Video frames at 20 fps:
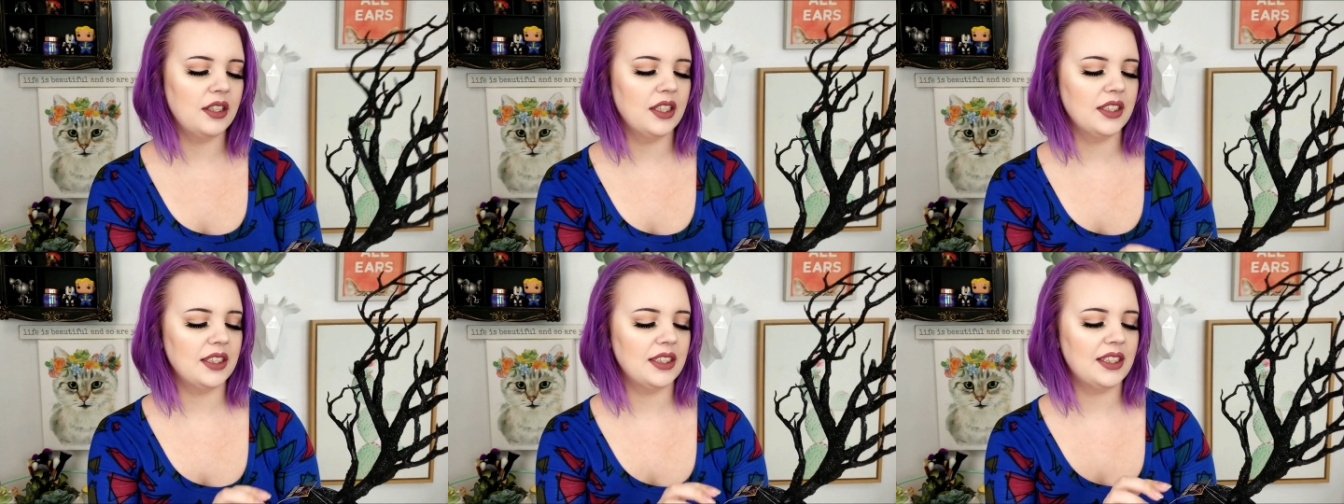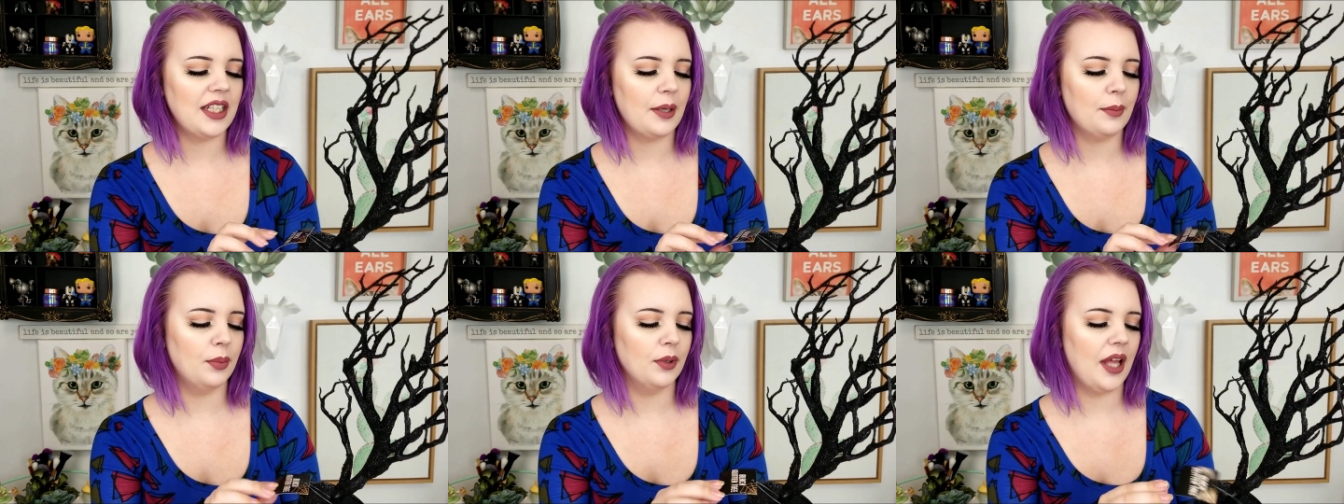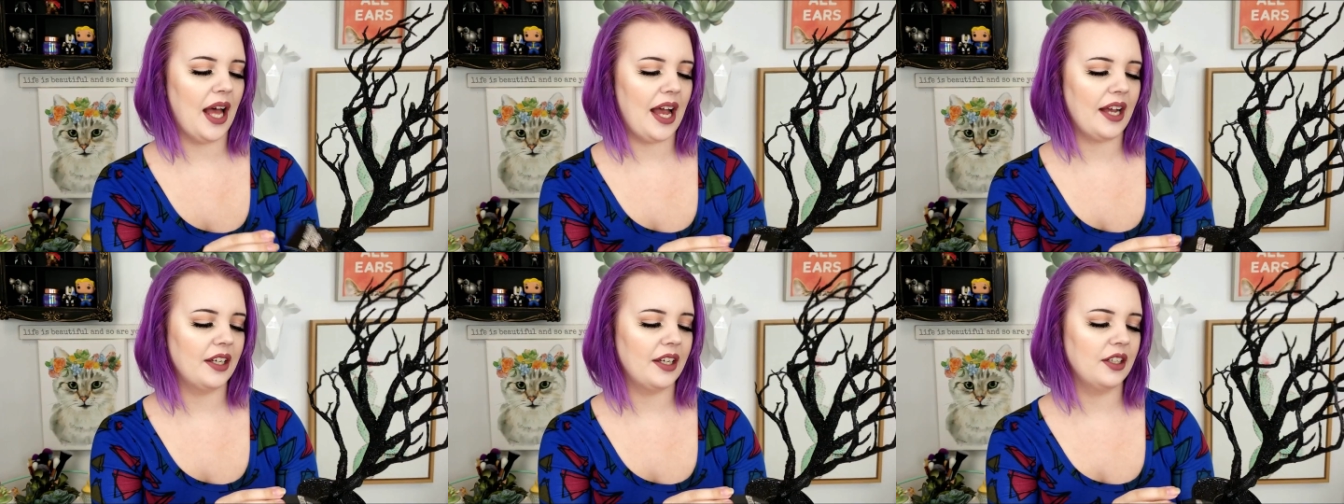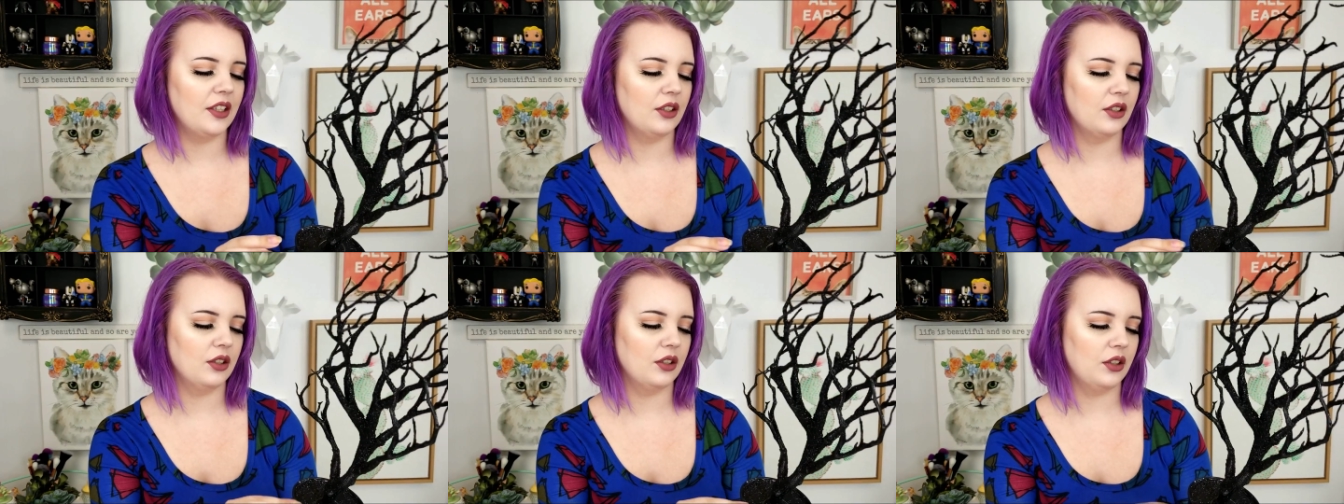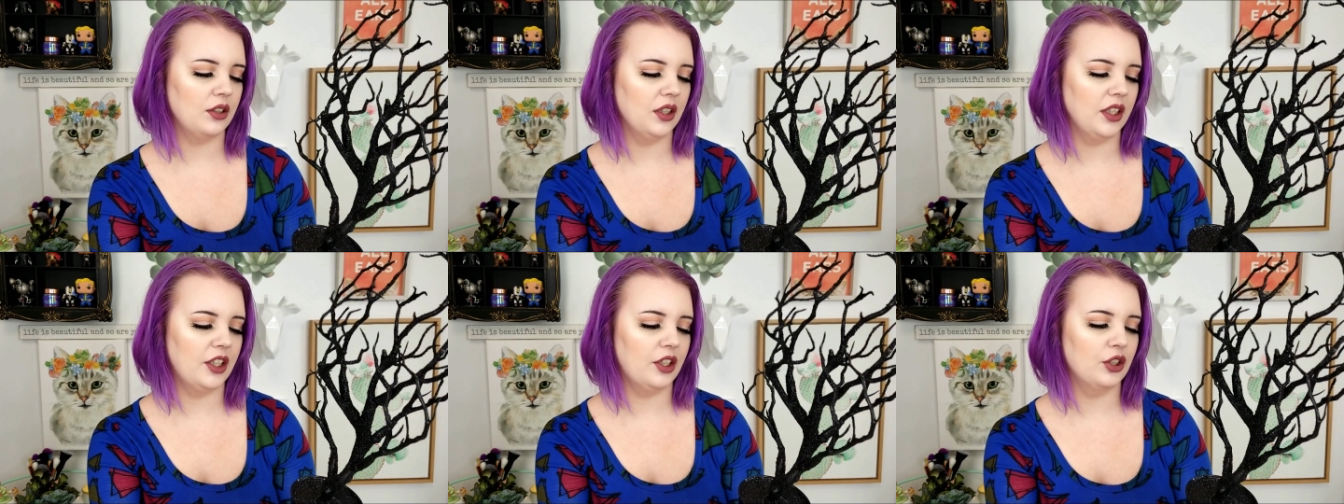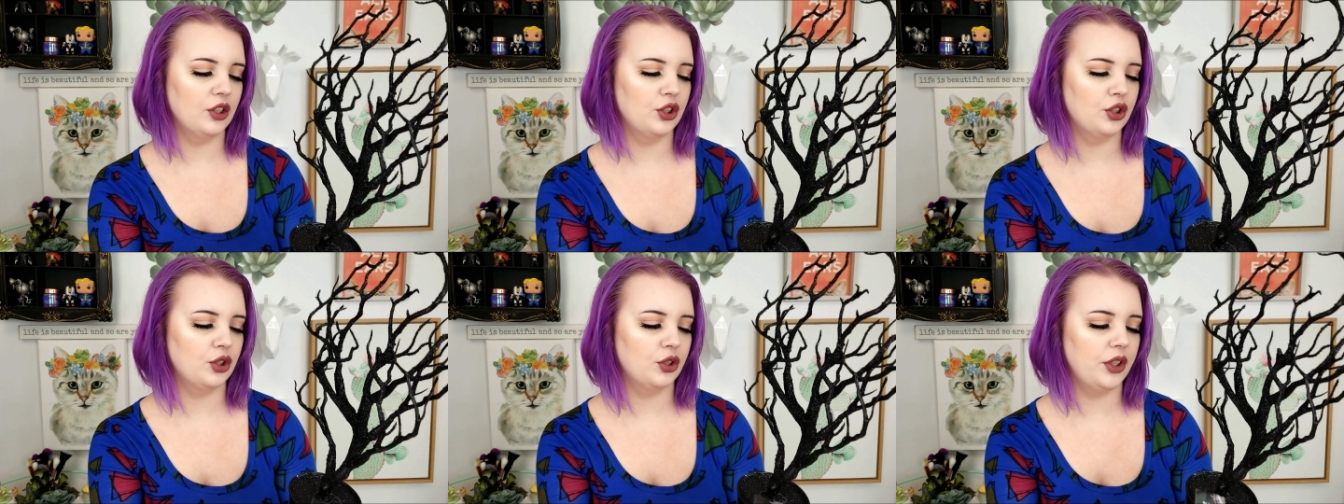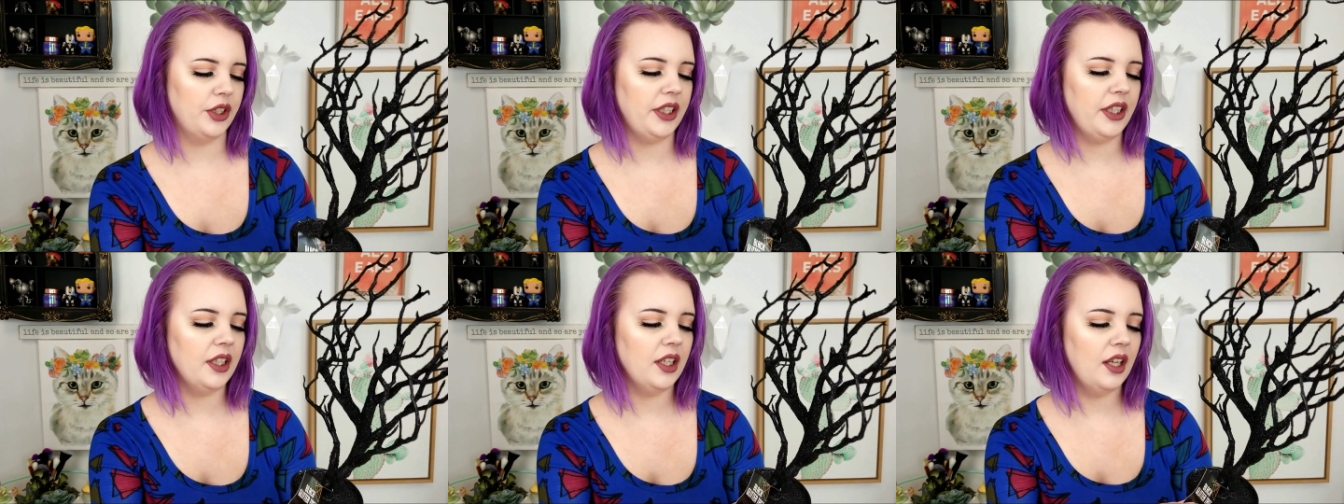This is a black glitter
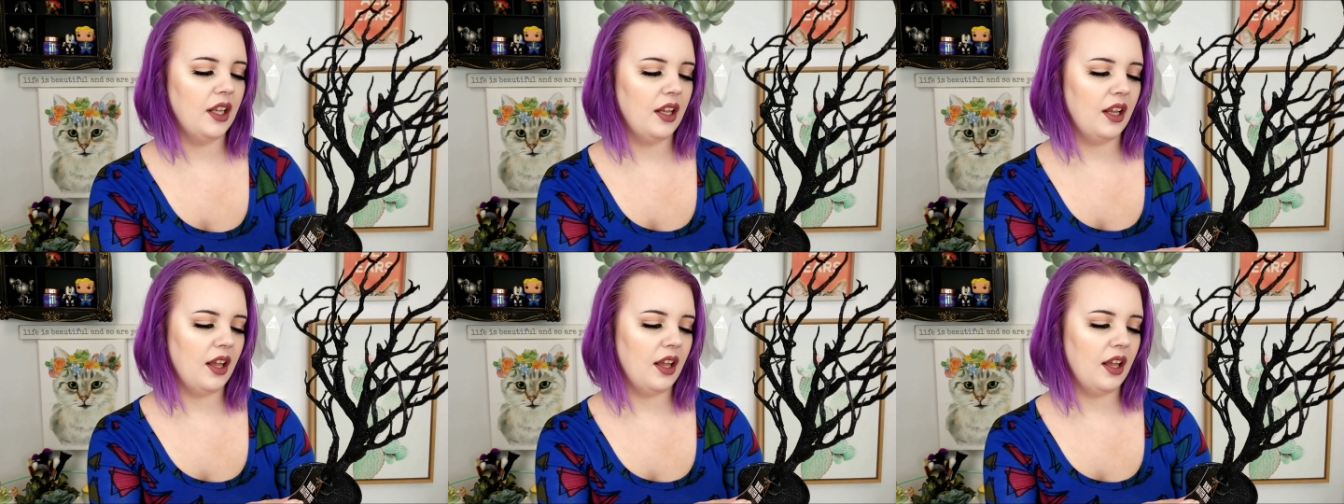tree.